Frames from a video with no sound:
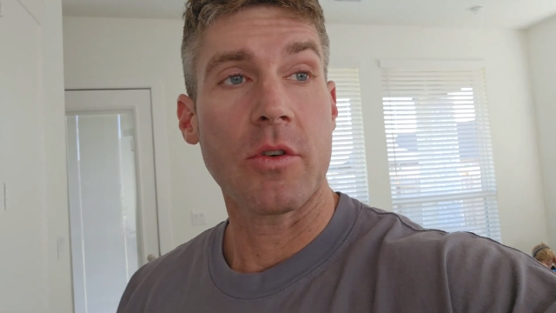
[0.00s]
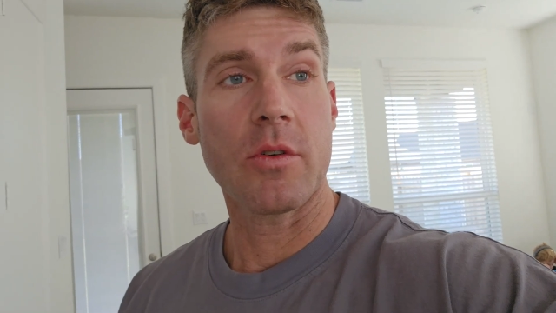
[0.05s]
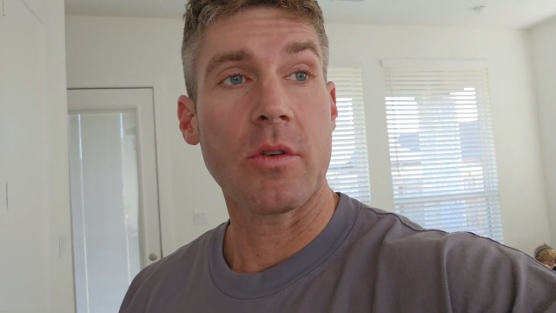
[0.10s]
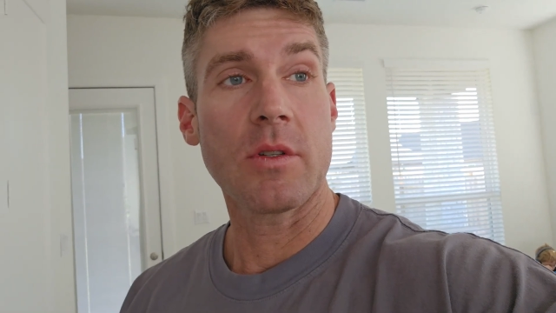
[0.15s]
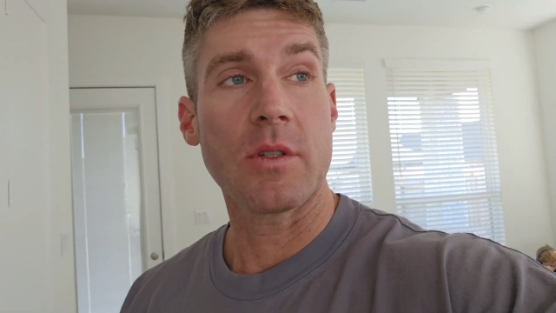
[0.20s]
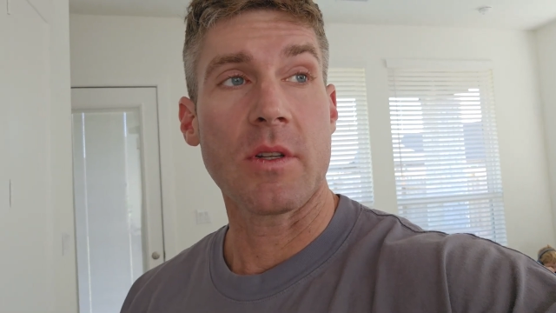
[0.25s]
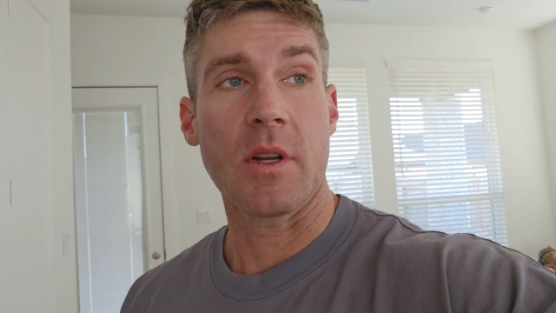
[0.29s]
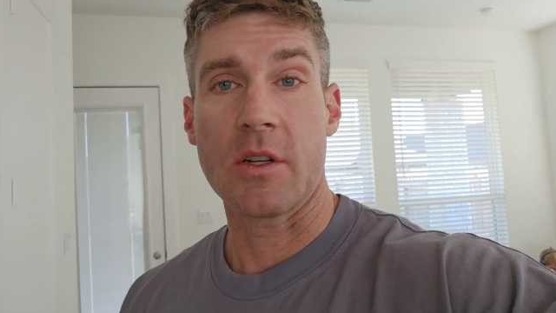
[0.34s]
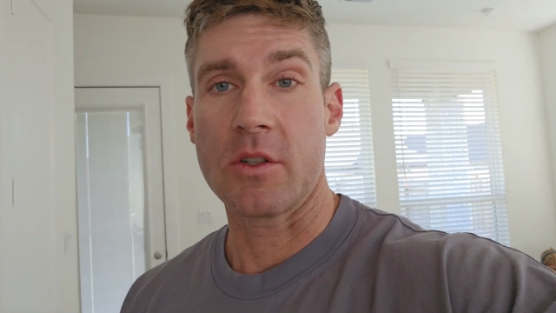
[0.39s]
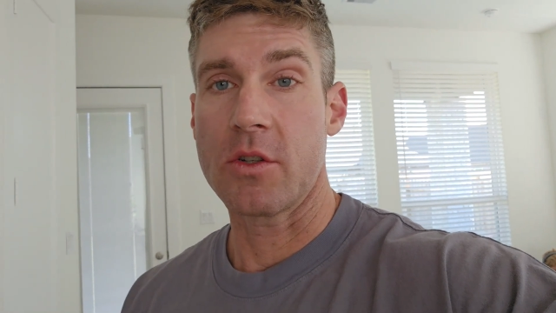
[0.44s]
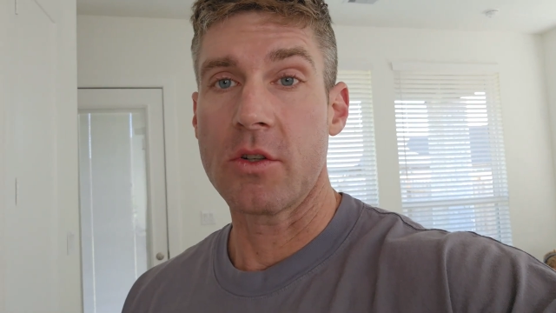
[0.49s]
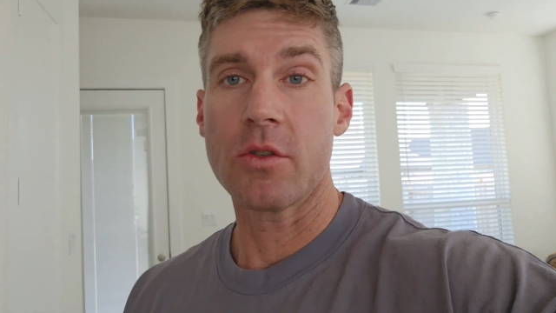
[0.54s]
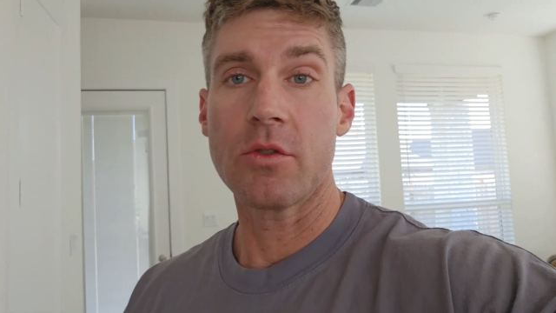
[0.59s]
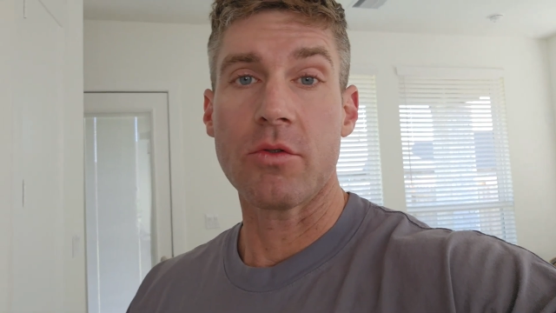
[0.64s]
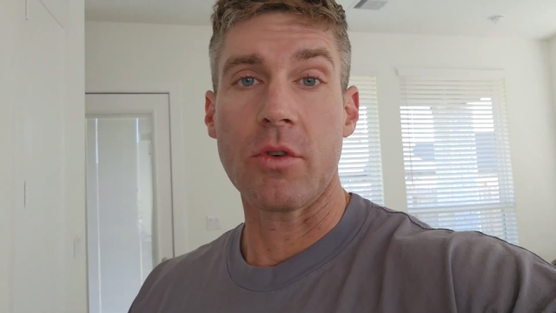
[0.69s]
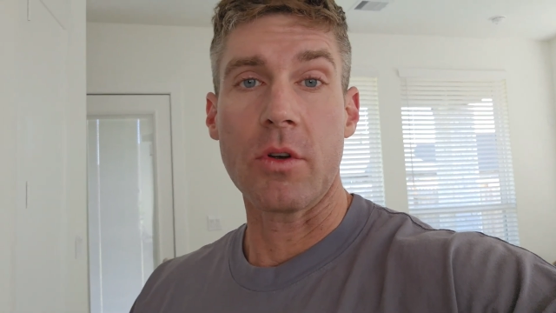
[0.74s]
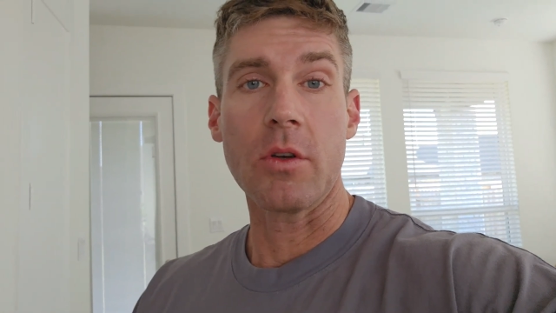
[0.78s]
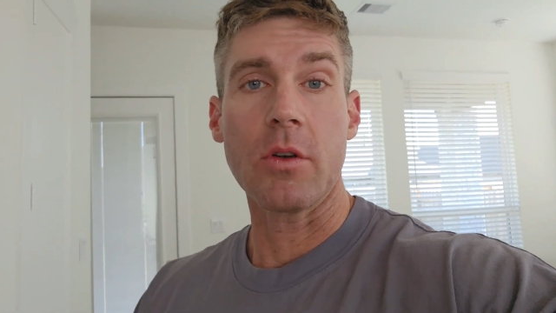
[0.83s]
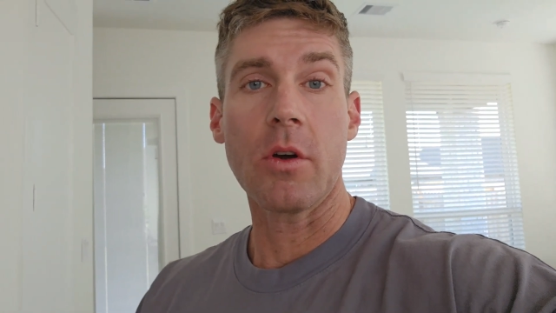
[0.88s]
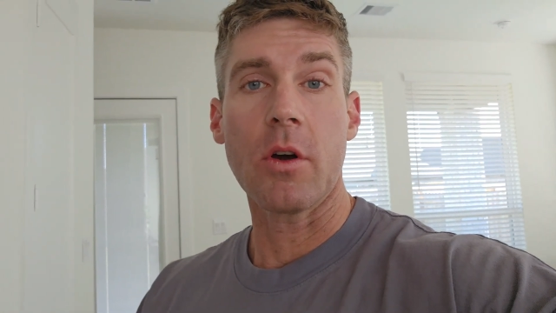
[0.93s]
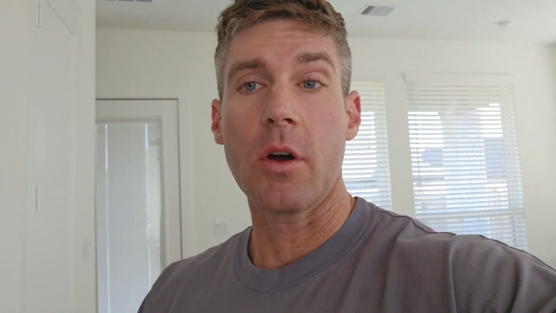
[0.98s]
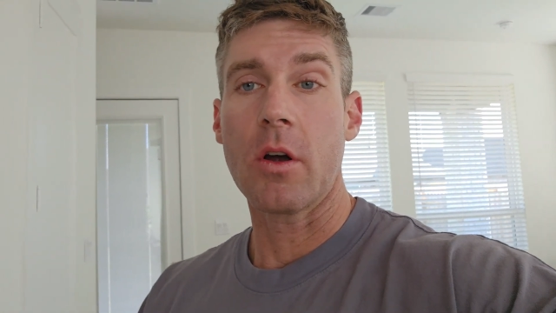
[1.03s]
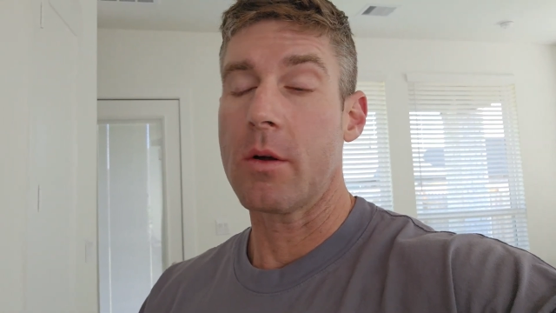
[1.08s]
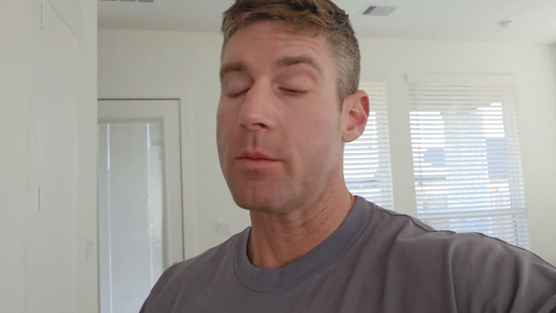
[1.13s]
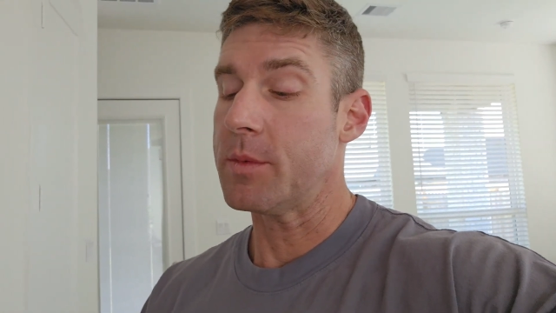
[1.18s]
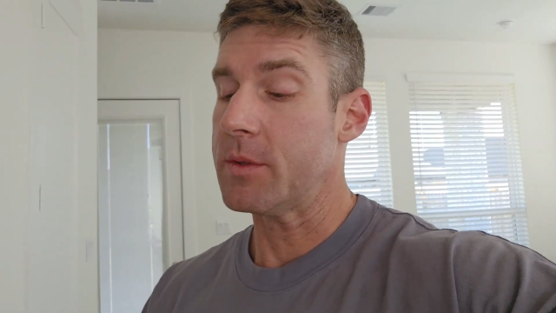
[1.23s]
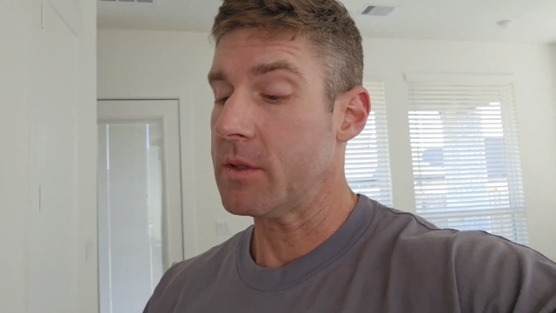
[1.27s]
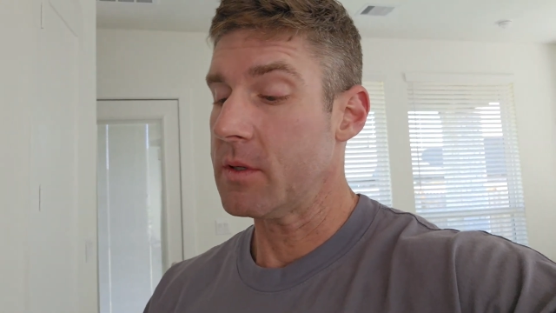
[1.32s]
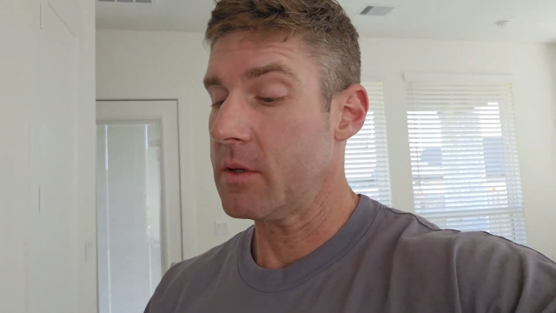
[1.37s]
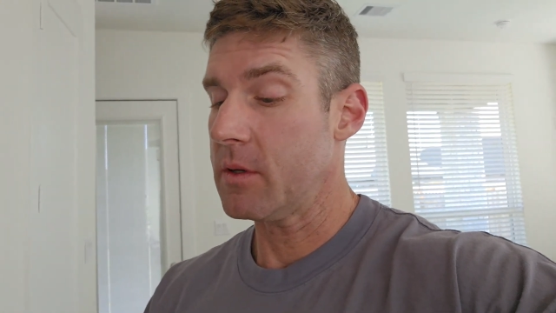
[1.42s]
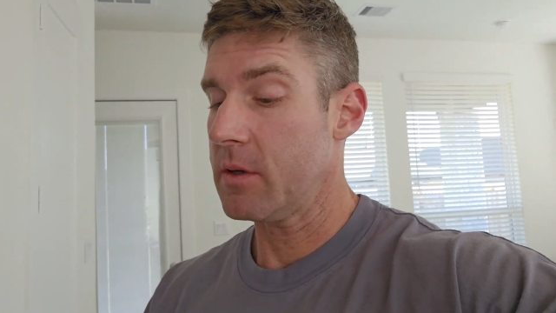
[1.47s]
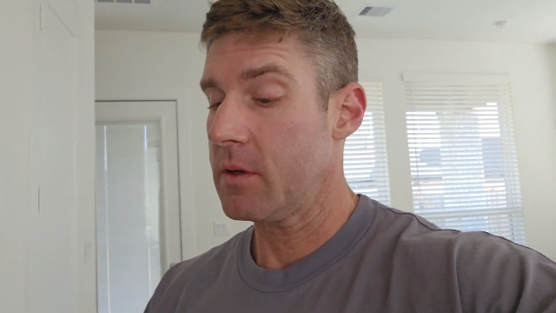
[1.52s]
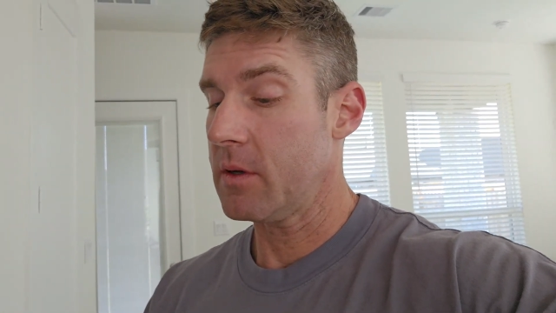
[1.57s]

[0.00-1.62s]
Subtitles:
It's not just straight carbs,